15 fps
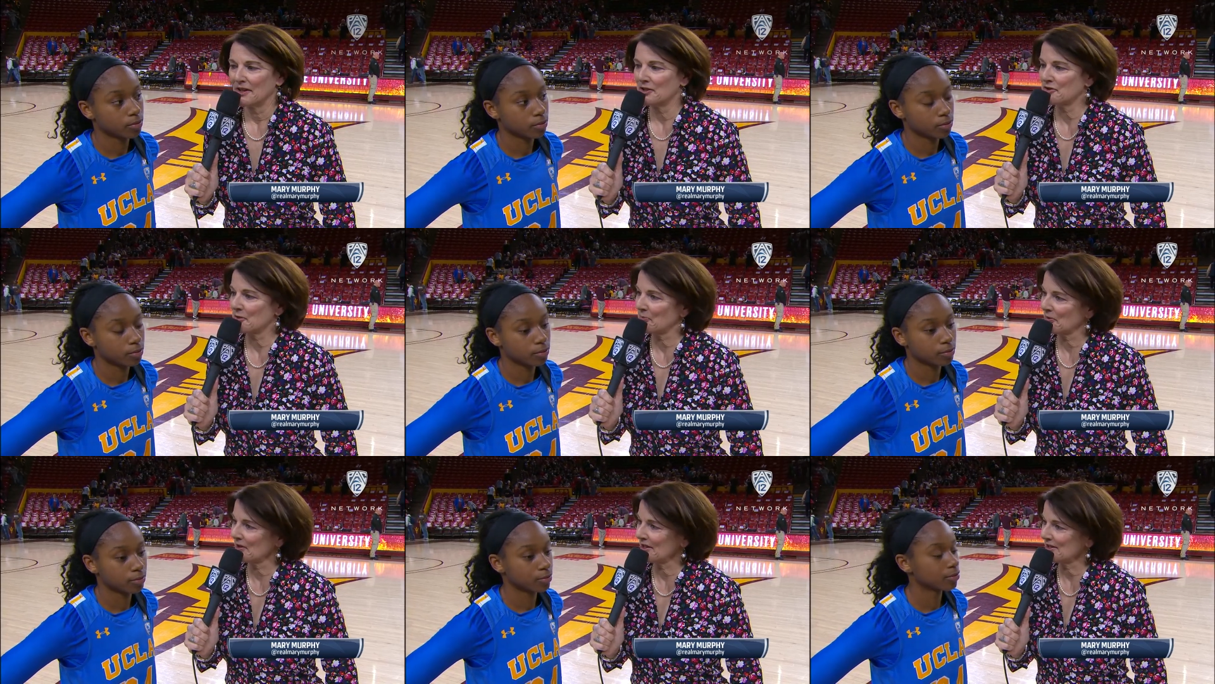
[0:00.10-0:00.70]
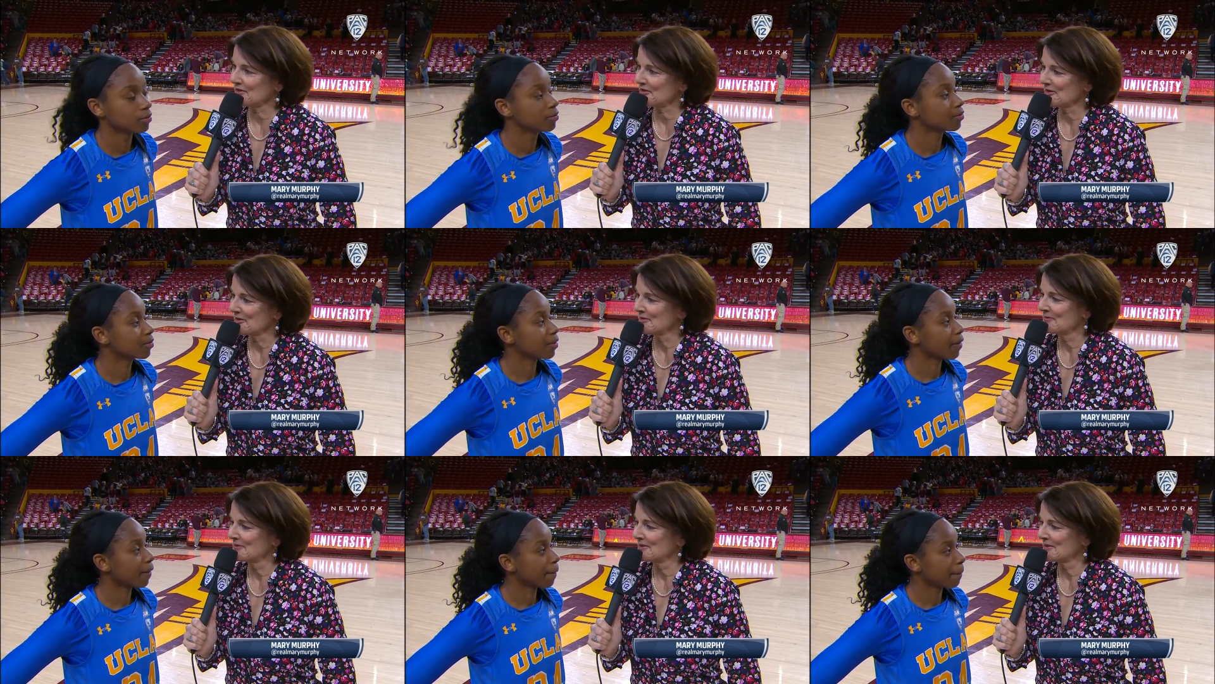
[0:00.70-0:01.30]
Speaker 1: Japreece,
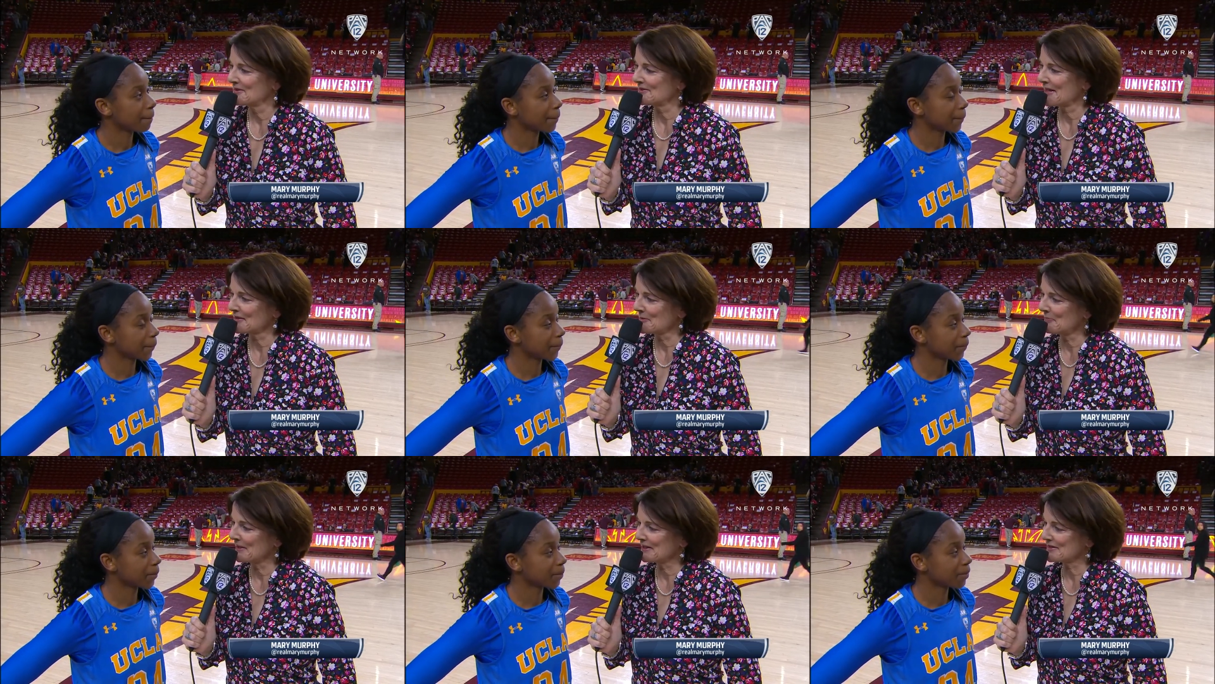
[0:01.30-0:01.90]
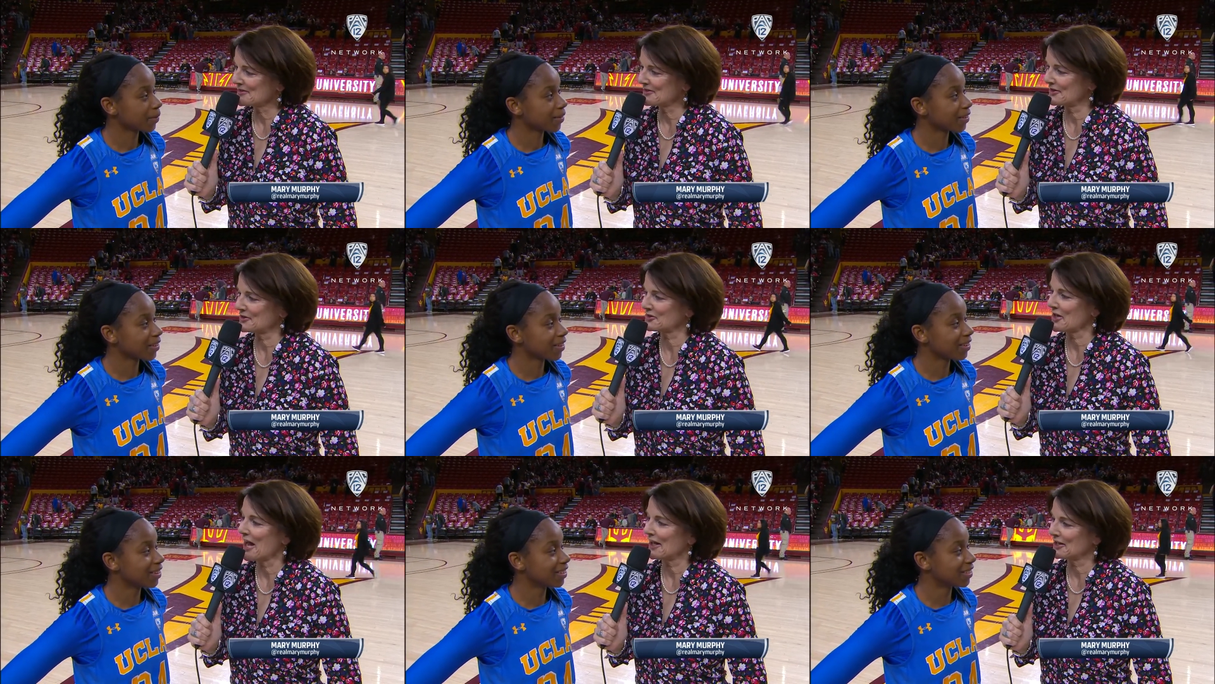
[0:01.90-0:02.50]
is that the biggest
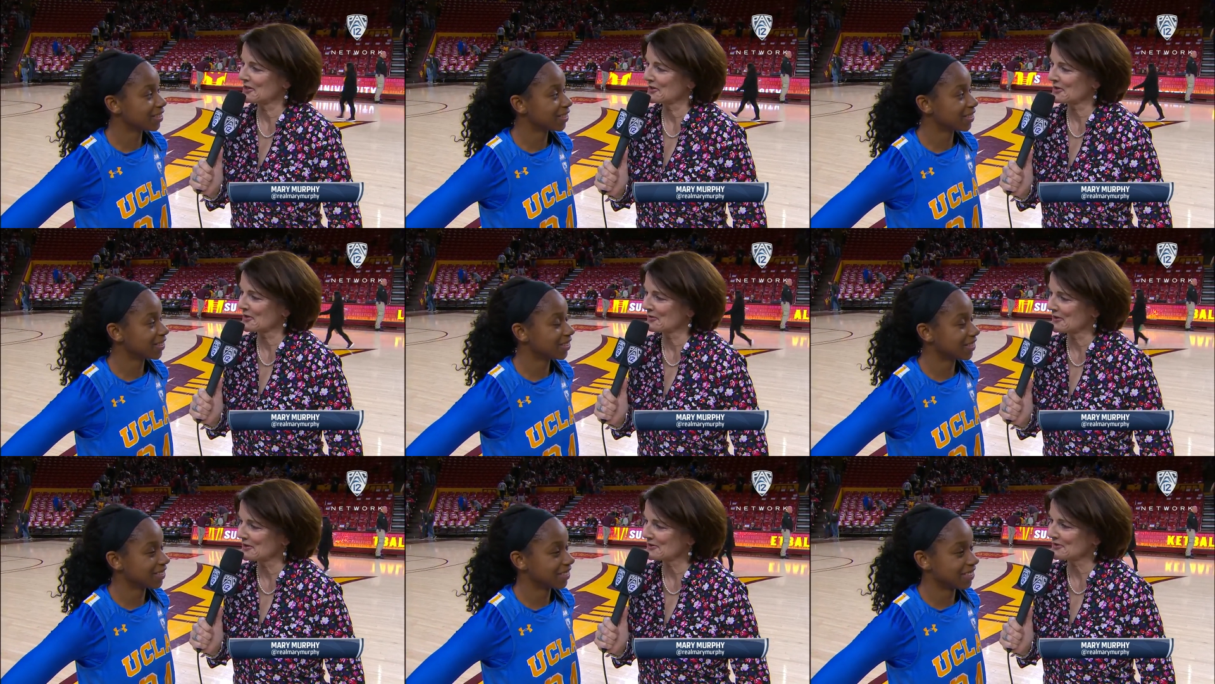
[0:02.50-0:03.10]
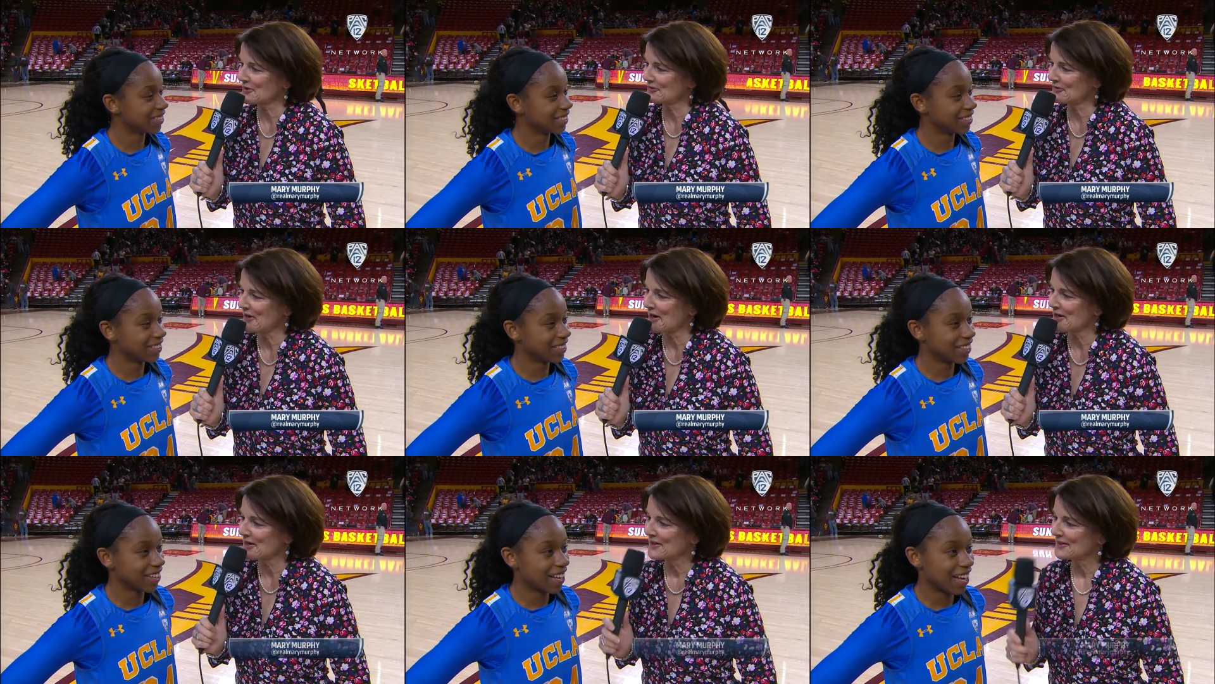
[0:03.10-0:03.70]
shot of your career so
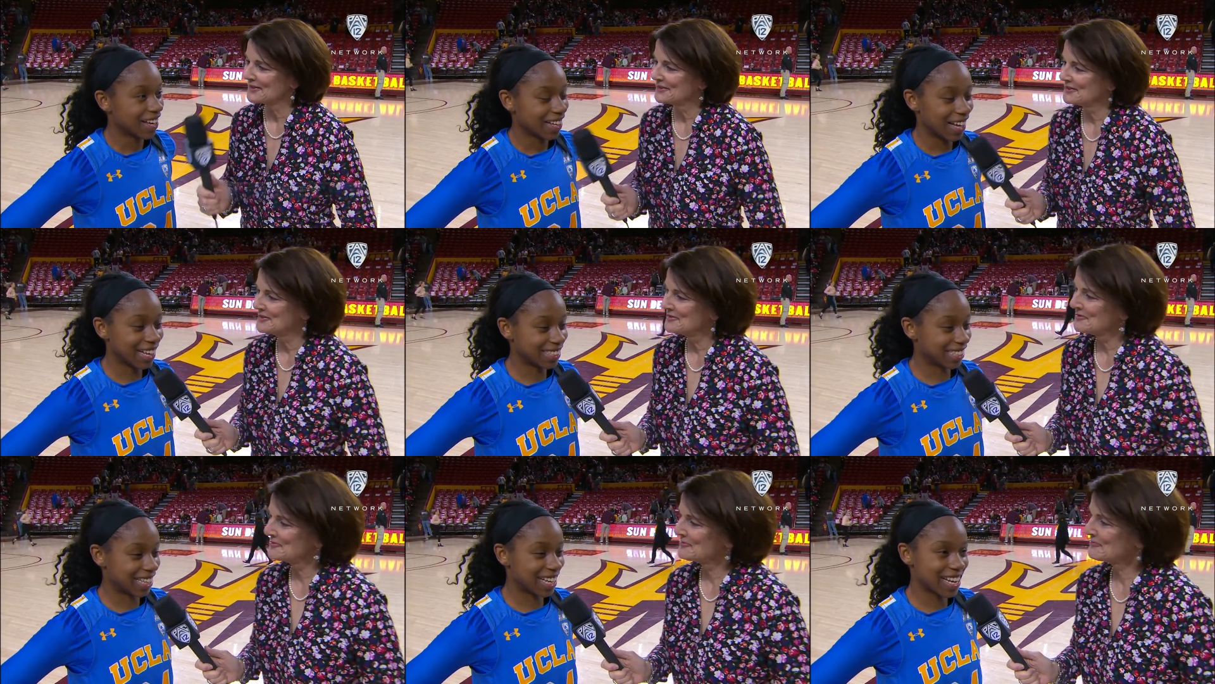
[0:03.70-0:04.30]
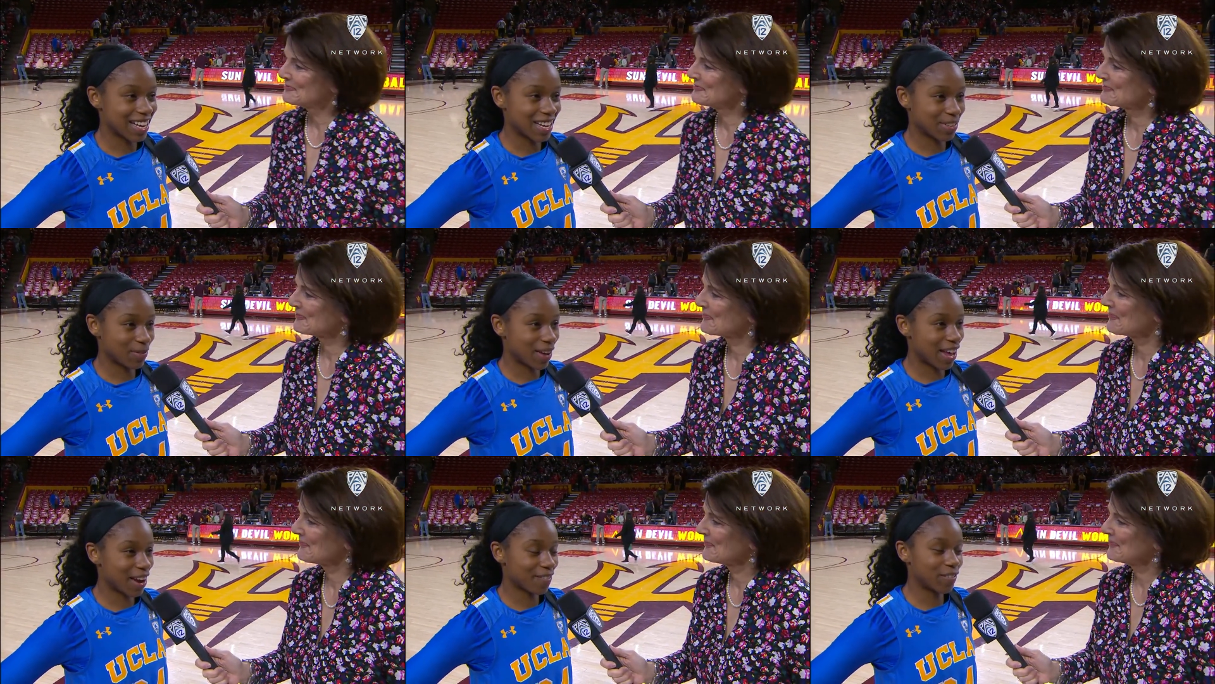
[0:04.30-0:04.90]
far?
Speaker 2: Yes, it is,
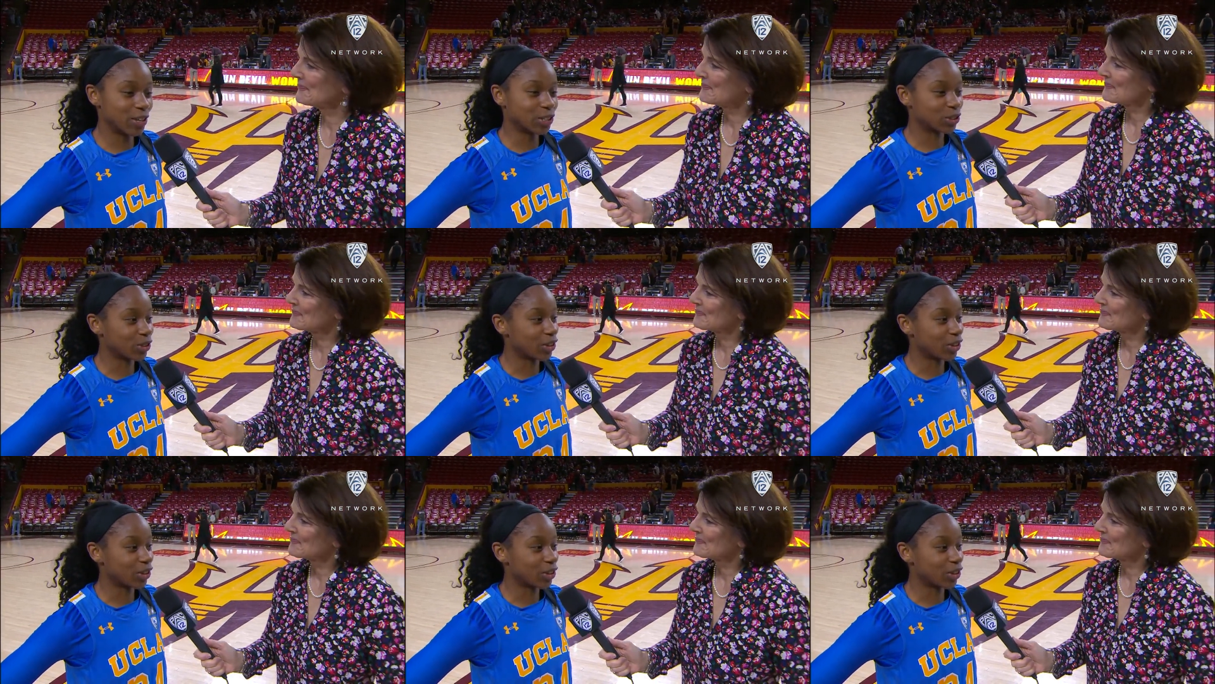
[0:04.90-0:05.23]
man. It feels